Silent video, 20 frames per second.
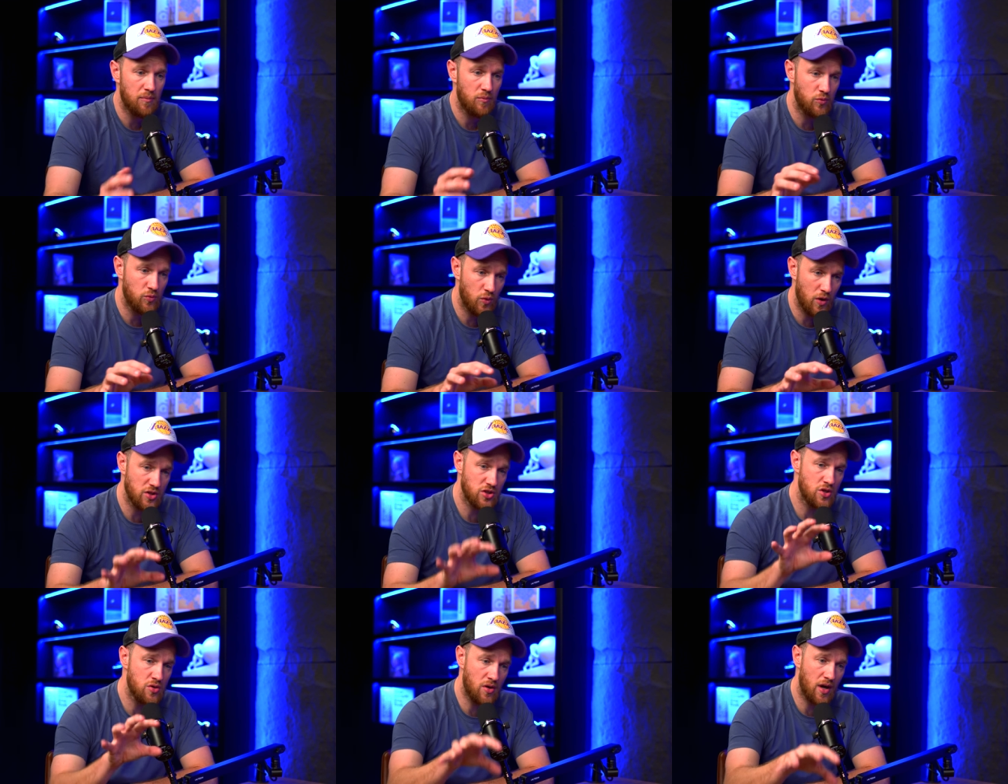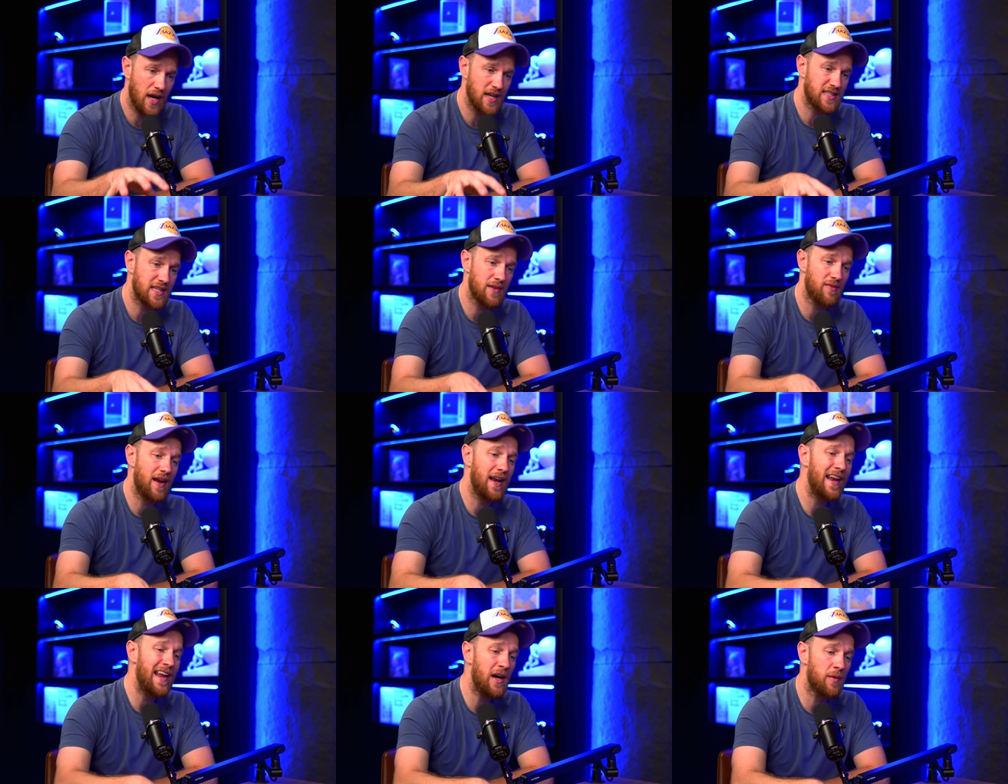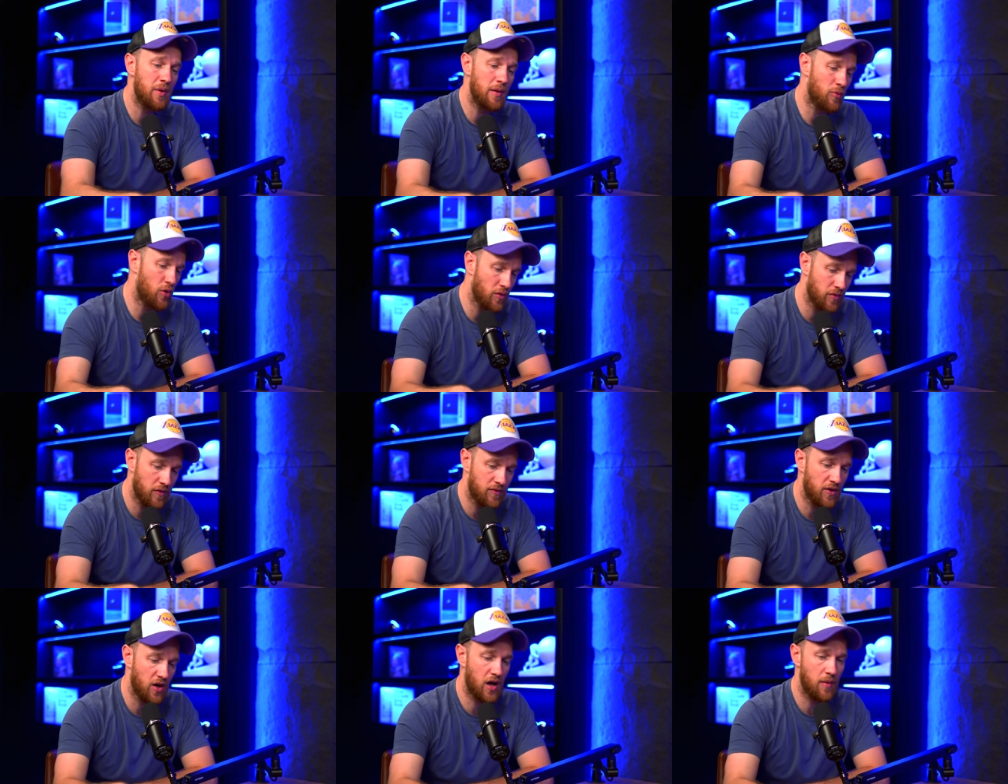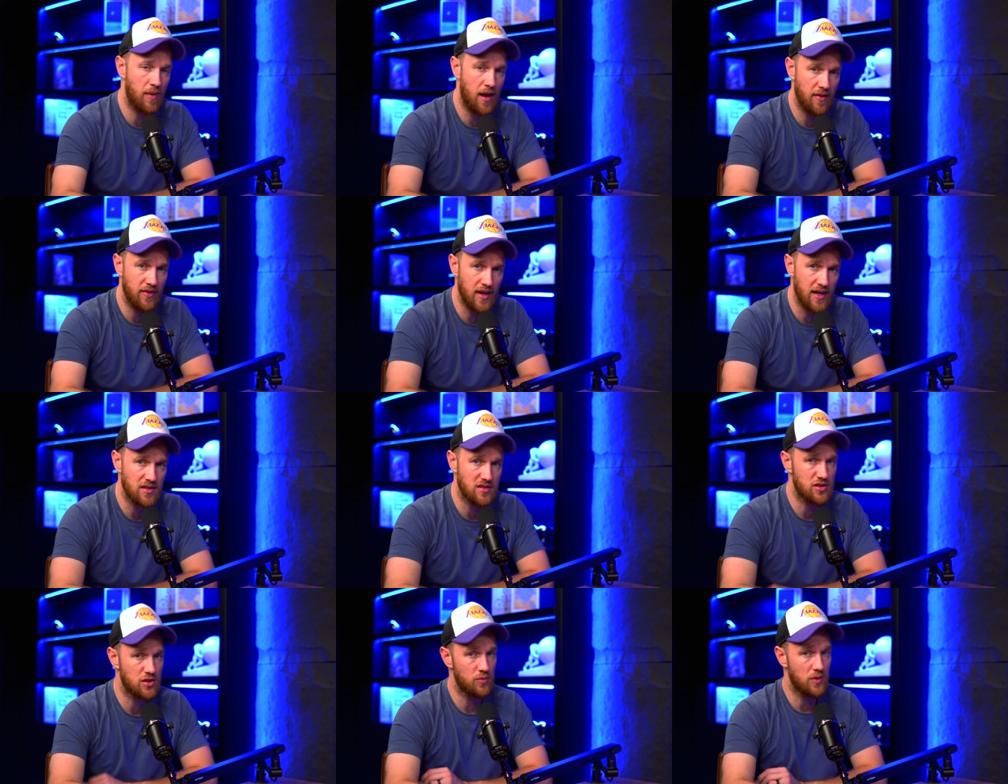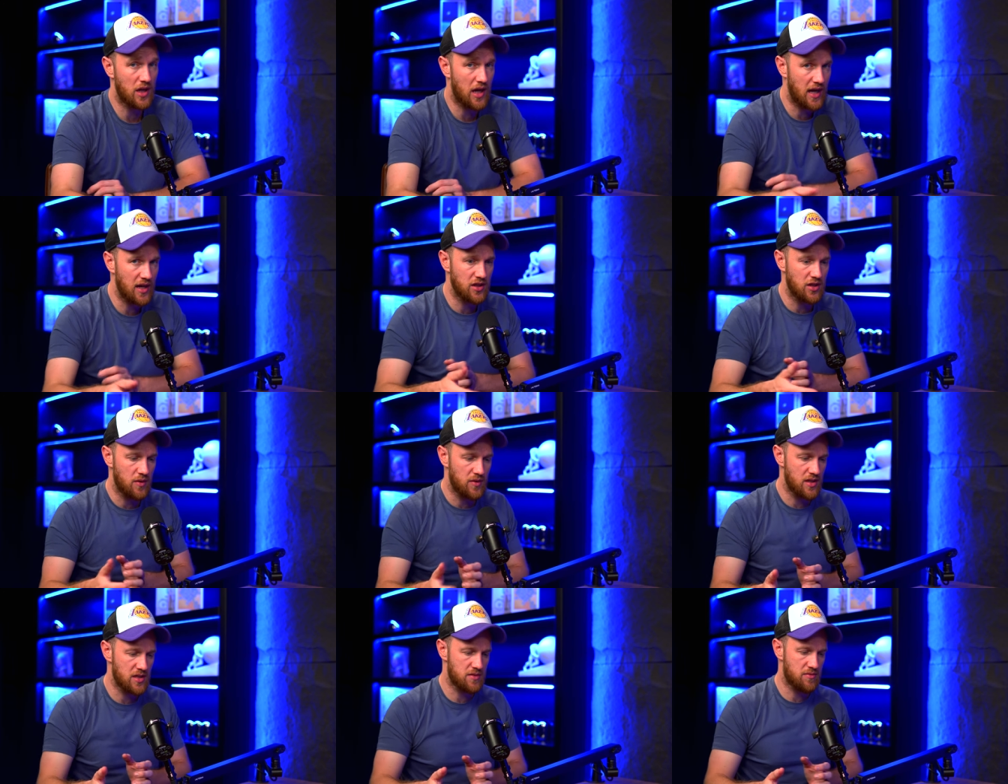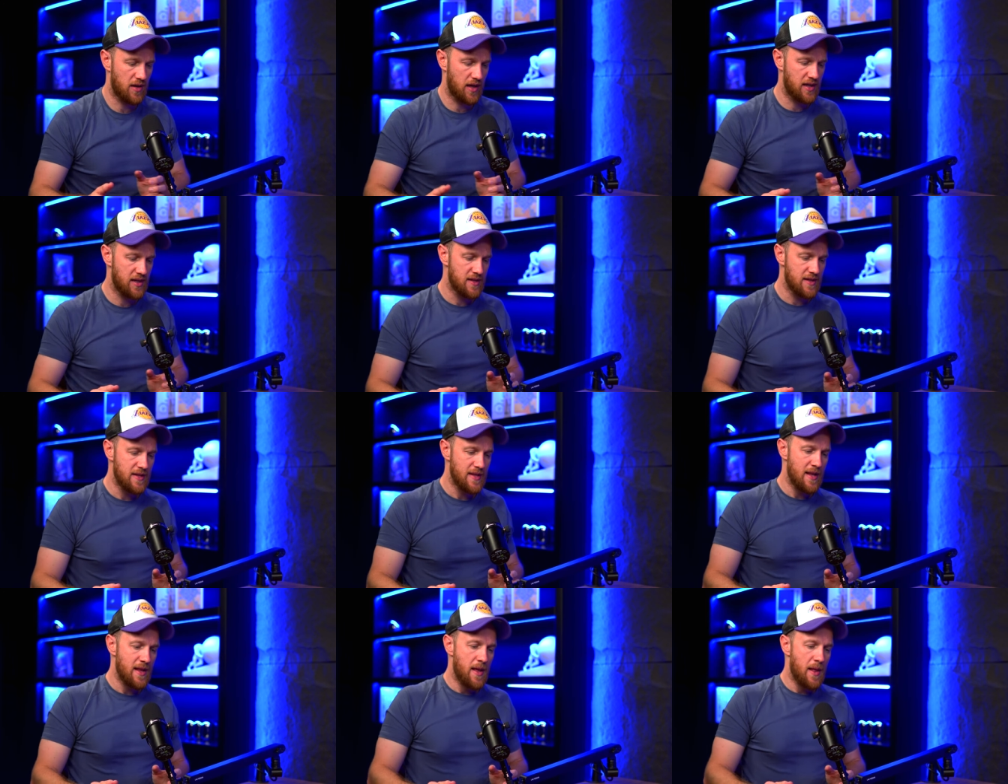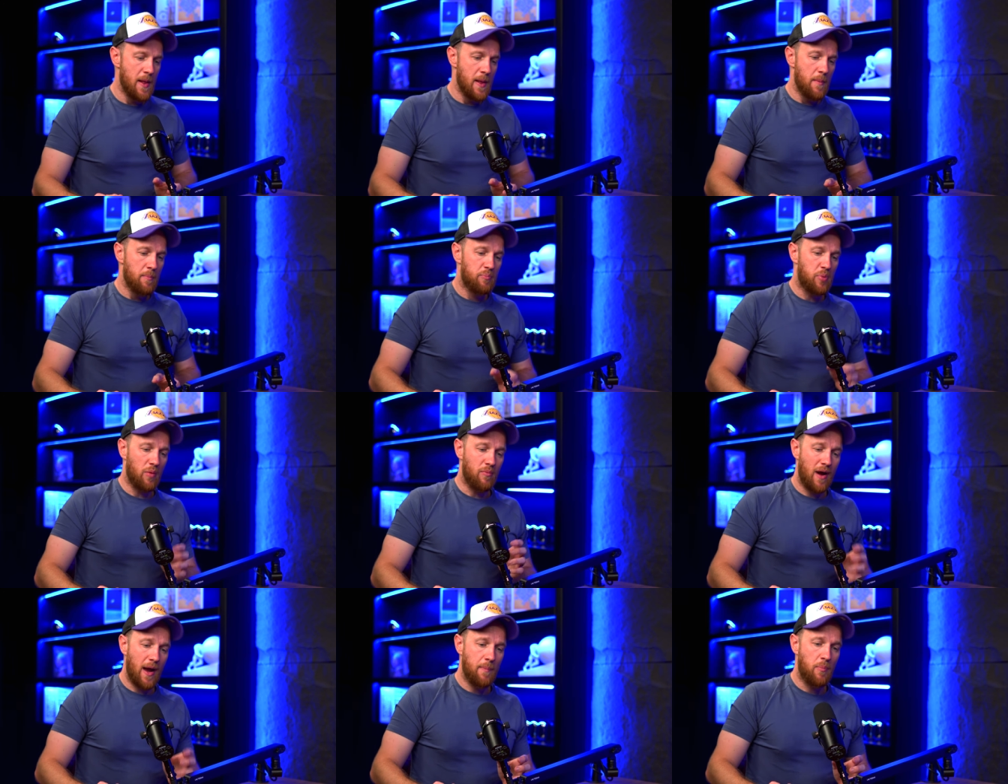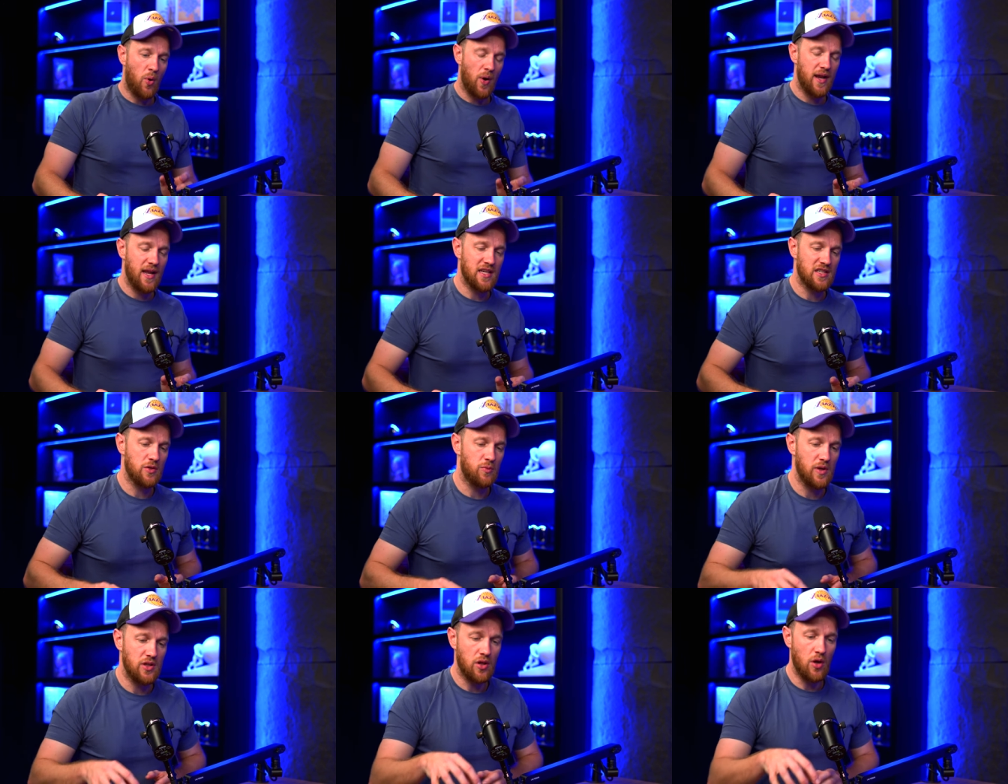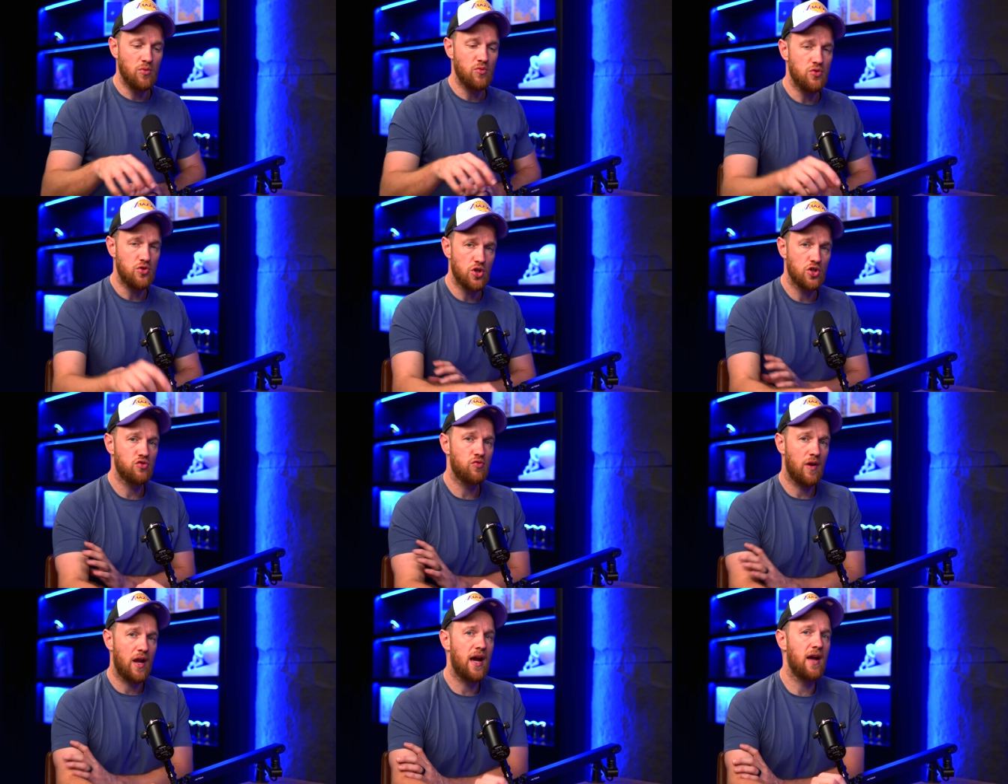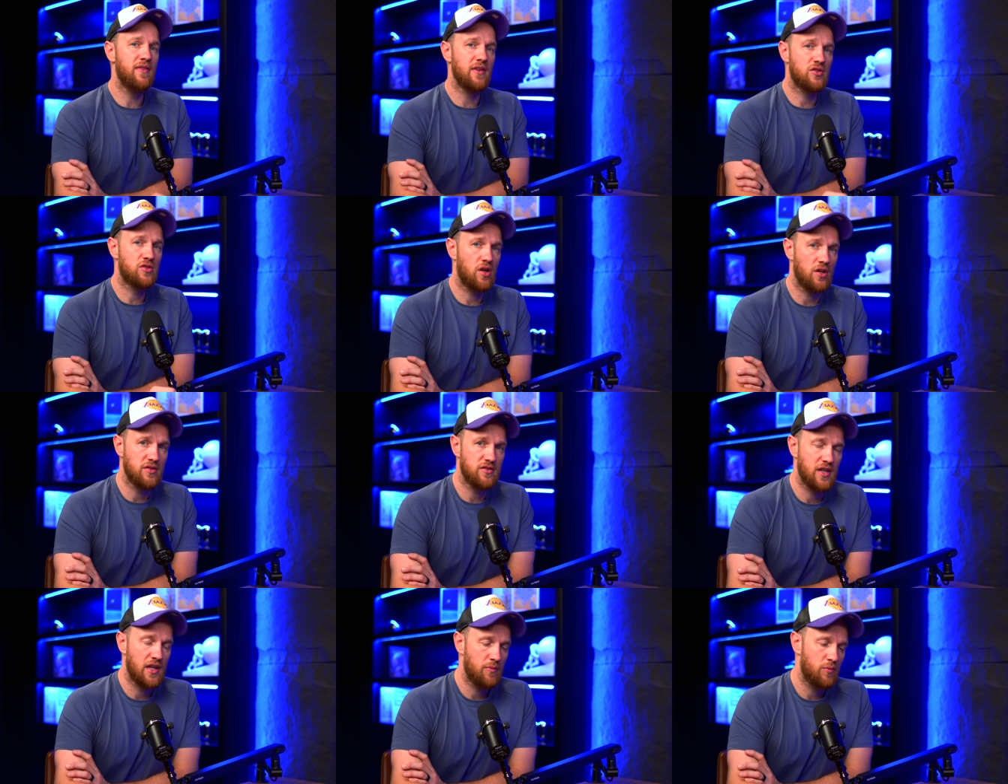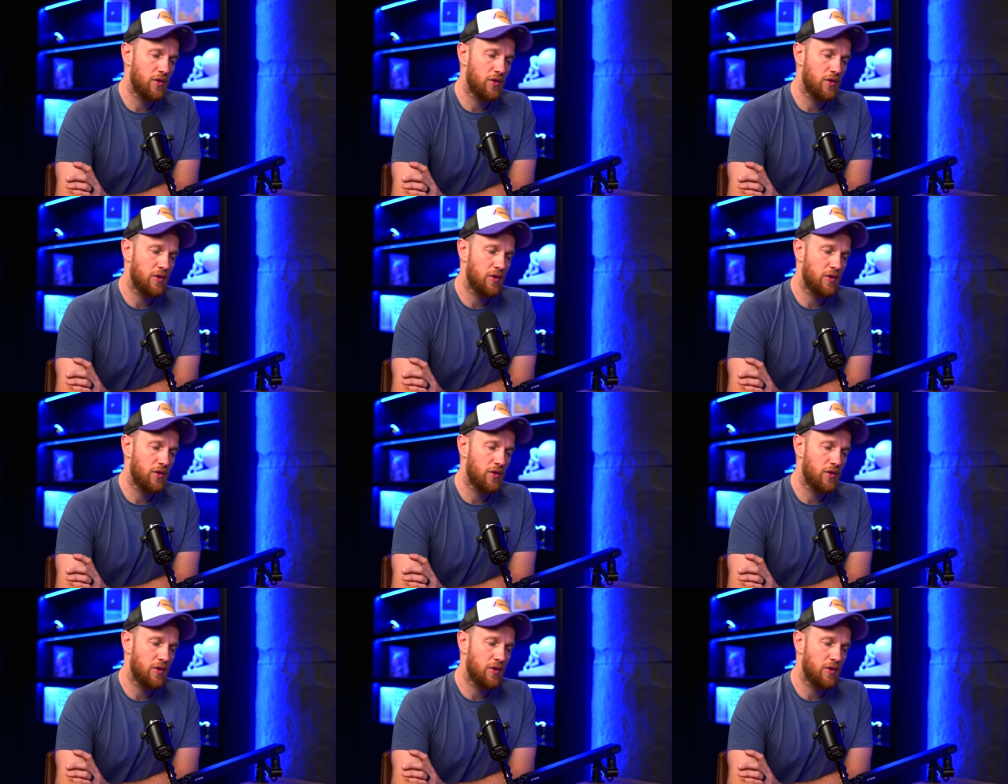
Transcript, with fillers: Whereas you guys give a little bit more of a fuck about this, so we kind of do it this way. But my point is that we don't just rely on this content.